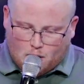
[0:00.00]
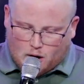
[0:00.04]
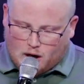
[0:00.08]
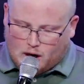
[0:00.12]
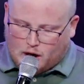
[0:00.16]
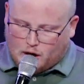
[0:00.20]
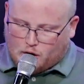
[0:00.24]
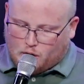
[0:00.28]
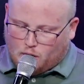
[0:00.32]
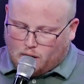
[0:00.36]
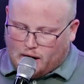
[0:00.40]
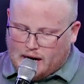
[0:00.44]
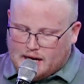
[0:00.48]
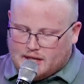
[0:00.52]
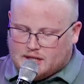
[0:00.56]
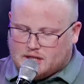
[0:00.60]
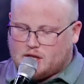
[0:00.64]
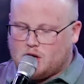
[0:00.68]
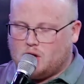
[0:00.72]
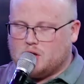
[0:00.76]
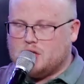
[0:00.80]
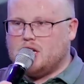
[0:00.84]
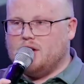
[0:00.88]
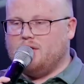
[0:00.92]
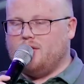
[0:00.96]
uh, grace
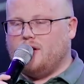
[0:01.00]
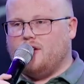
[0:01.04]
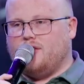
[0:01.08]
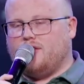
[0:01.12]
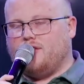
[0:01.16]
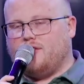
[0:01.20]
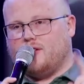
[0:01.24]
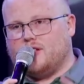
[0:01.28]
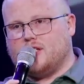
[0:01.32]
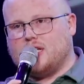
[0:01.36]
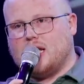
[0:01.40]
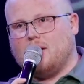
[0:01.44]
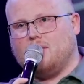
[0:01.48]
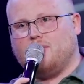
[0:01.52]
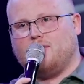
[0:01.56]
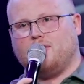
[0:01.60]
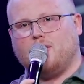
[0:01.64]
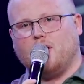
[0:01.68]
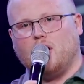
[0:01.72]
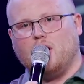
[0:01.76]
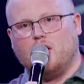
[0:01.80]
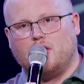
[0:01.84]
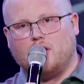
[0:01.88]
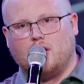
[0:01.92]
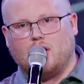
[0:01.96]
goes even a step
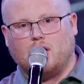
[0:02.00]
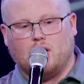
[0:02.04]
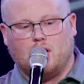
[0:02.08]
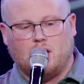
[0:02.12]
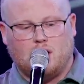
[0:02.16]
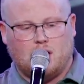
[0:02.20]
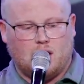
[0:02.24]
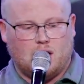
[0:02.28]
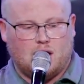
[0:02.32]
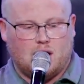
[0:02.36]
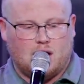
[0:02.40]
further,